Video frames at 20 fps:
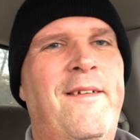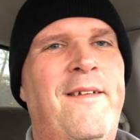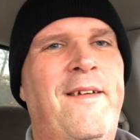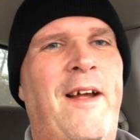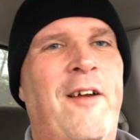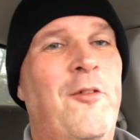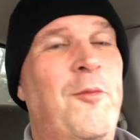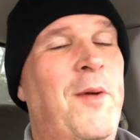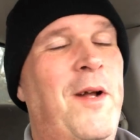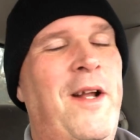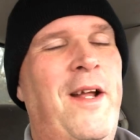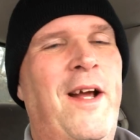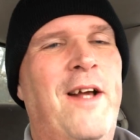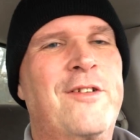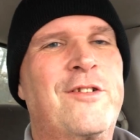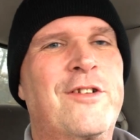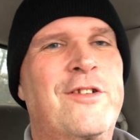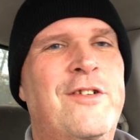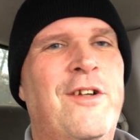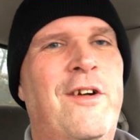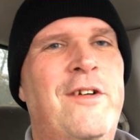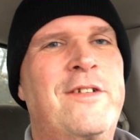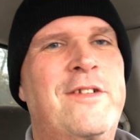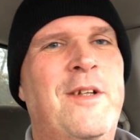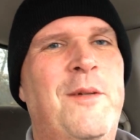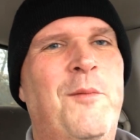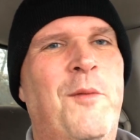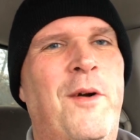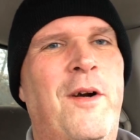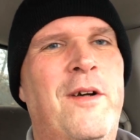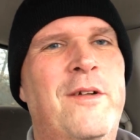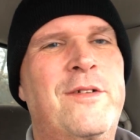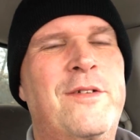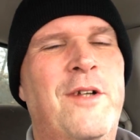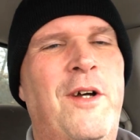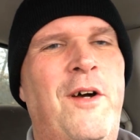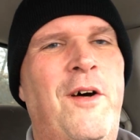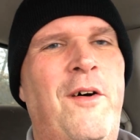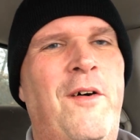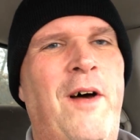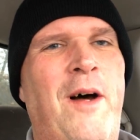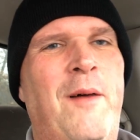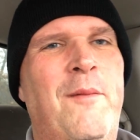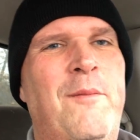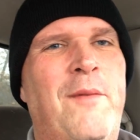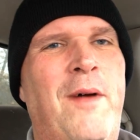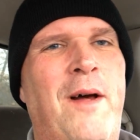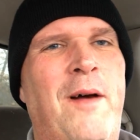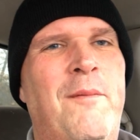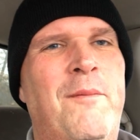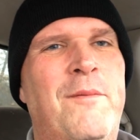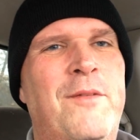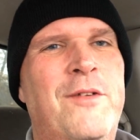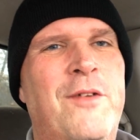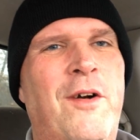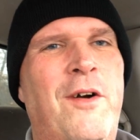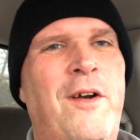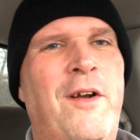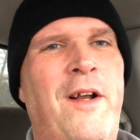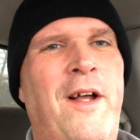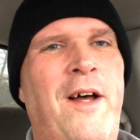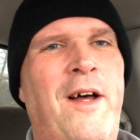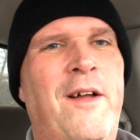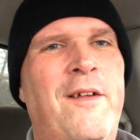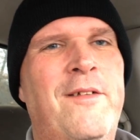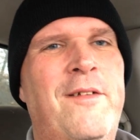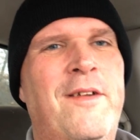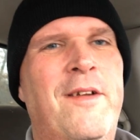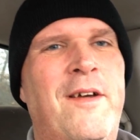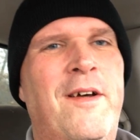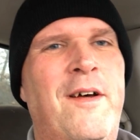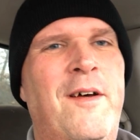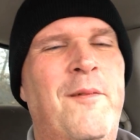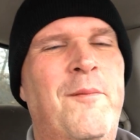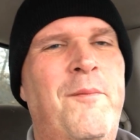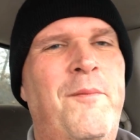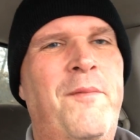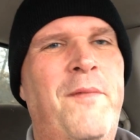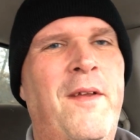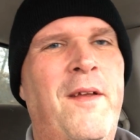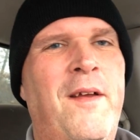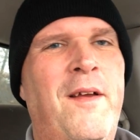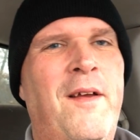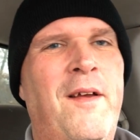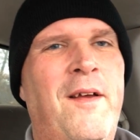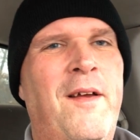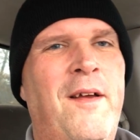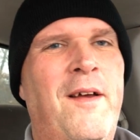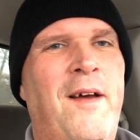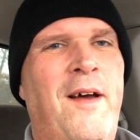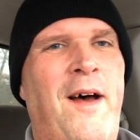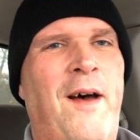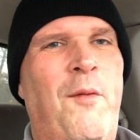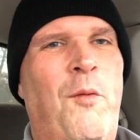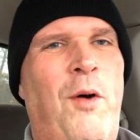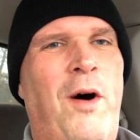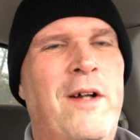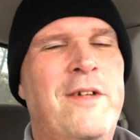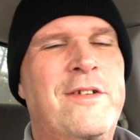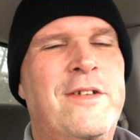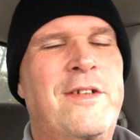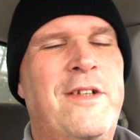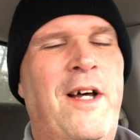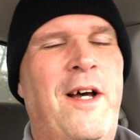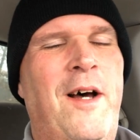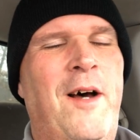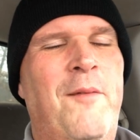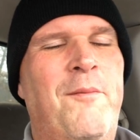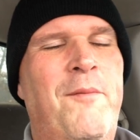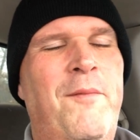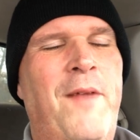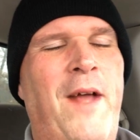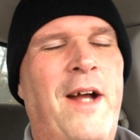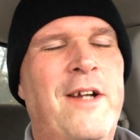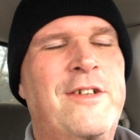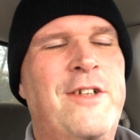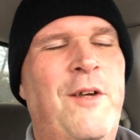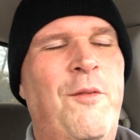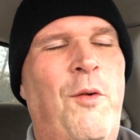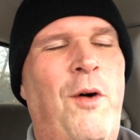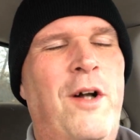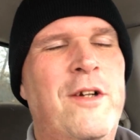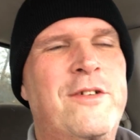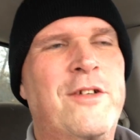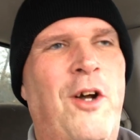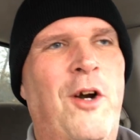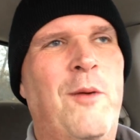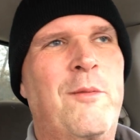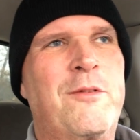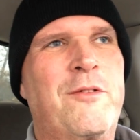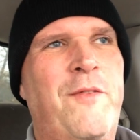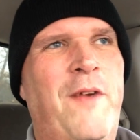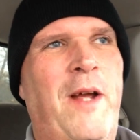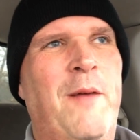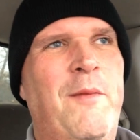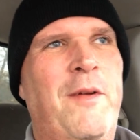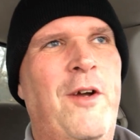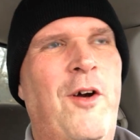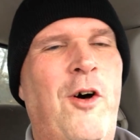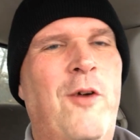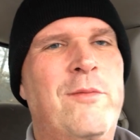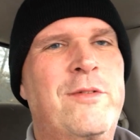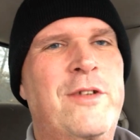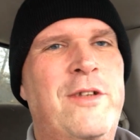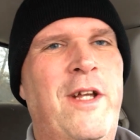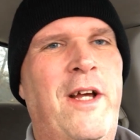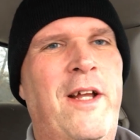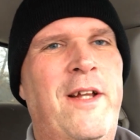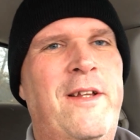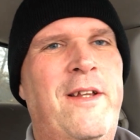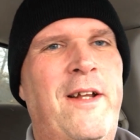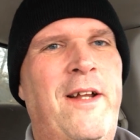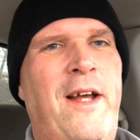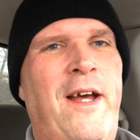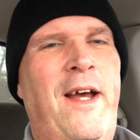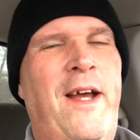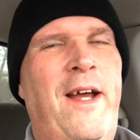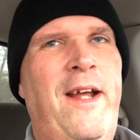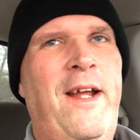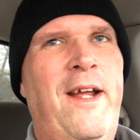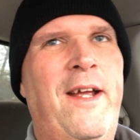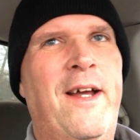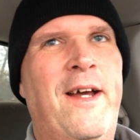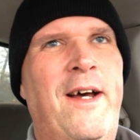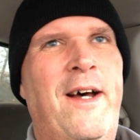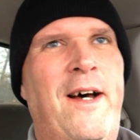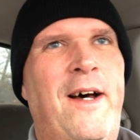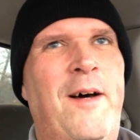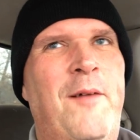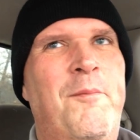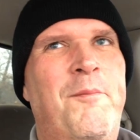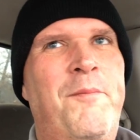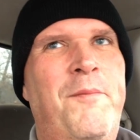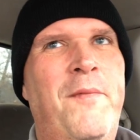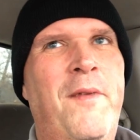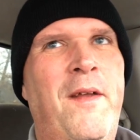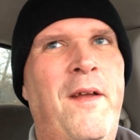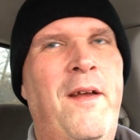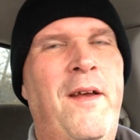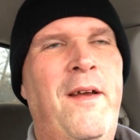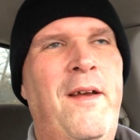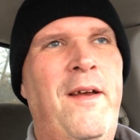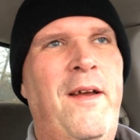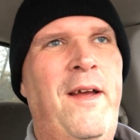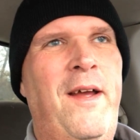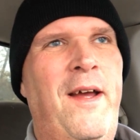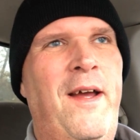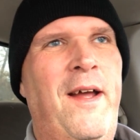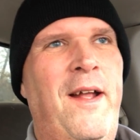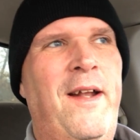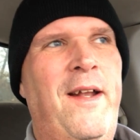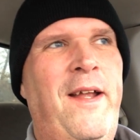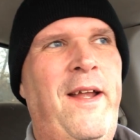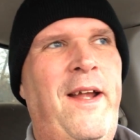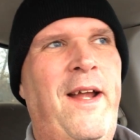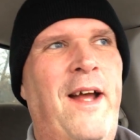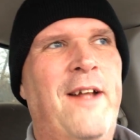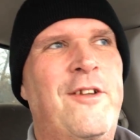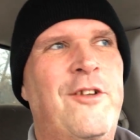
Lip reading: everybody has to start somewhere. So I'm starting out. I actually watched Arm's Family Homestead today, and he got